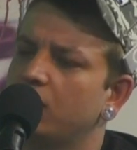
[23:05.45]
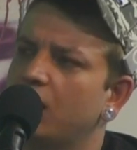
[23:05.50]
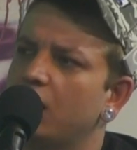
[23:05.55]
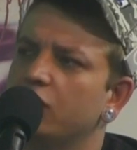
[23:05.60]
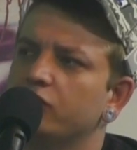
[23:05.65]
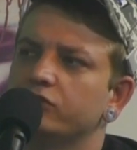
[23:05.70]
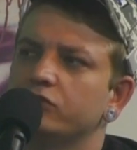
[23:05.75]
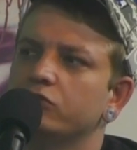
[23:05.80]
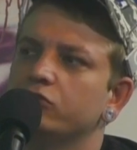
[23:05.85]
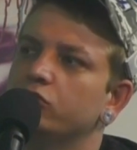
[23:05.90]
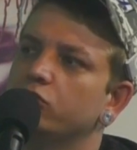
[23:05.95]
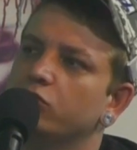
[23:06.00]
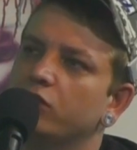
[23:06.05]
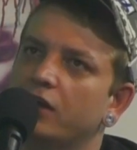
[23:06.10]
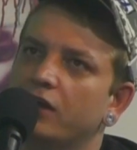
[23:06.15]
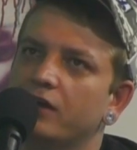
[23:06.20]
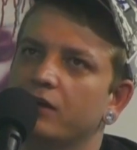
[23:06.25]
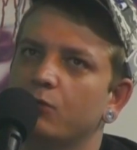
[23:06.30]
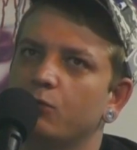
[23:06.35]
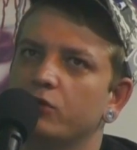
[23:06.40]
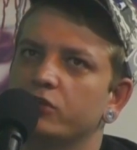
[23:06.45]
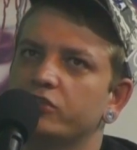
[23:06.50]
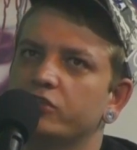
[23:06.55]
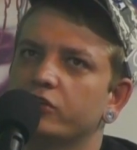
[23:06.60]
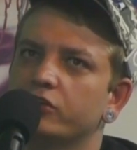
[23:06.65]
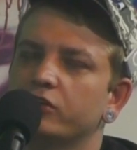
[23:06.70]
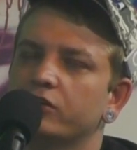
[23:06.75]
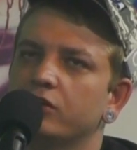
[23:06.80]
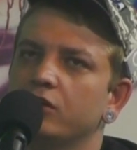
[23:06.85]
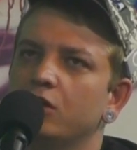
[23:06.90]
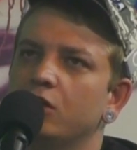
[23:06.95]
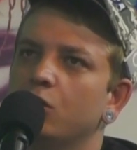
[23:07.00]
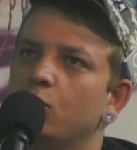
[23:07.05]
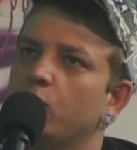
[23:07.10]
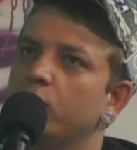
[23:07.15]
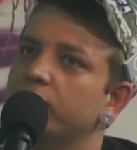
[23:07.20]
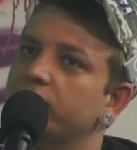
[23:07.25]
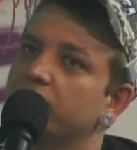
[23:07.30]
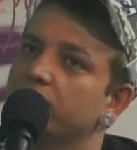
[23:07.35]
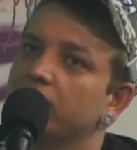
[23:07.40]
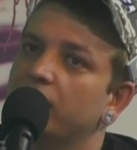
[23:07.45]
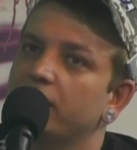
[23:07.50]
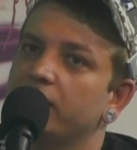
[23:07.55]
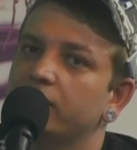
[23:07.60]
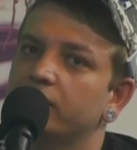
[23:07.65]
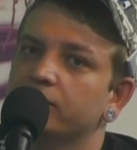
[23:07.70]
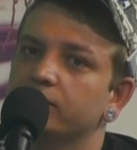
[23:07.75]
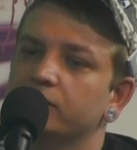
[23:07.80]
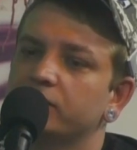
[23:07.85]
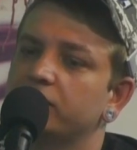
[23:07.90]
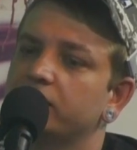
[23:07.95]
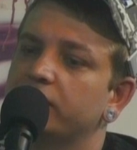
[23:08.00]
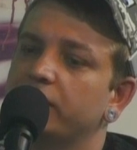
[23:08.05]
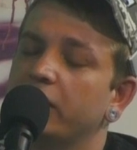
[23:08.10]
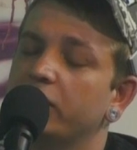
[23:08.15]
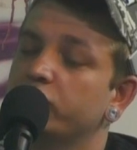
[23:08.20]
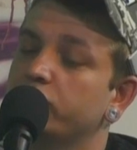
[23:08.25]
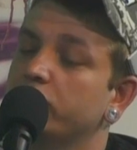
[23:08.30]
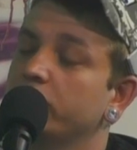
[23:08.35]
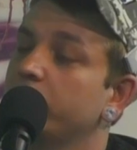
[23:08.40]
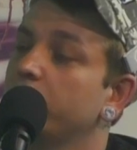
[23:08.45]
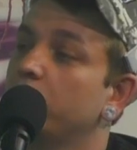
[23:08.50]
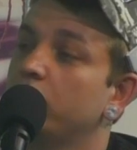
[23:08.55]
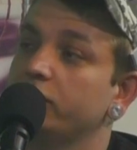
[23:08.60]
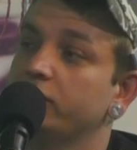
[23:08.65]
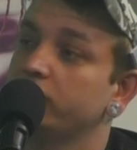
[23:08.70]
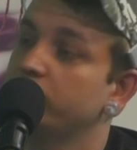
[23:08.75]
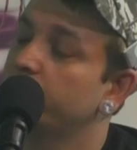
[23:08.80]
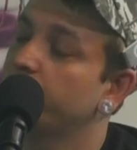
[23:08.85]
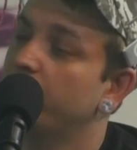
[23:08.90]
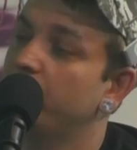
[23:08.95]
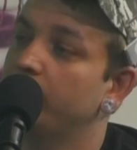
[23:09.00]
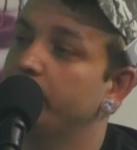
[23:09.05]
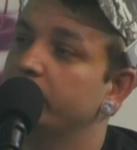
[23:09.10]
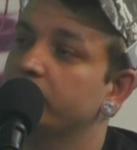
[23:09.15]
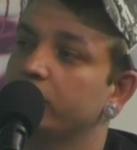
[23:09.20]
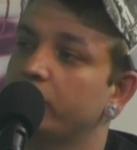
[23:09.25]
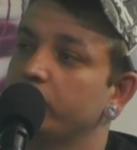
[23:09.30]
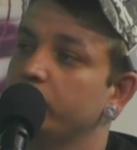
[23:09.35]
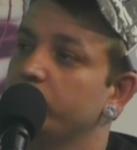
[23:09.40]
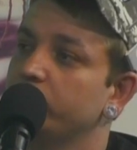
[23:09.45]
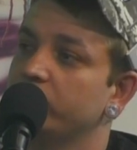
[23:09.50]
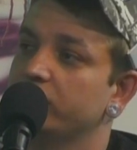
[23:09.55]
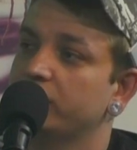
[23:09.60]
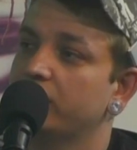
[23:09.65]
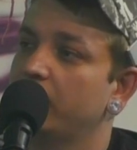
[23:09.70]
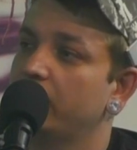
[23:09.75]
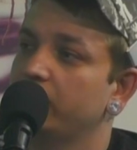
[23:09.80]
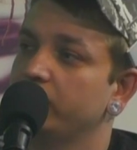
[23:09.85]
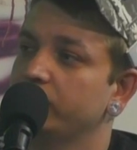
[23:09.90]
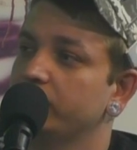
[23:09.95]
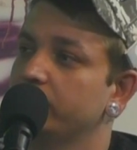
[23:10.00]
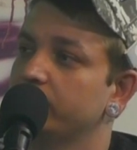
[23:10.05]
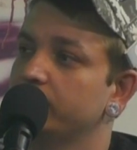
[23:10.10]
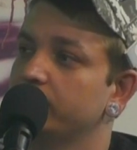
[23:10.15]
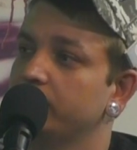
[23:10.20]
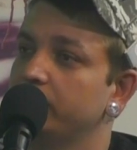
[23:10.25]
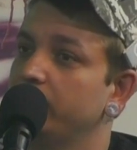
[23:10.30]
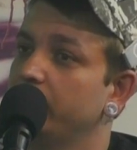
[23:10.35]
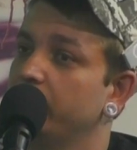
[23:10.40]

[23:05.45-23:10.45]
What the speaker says: How often you do that? What's it like scheduling all these drops? Or you just kind of just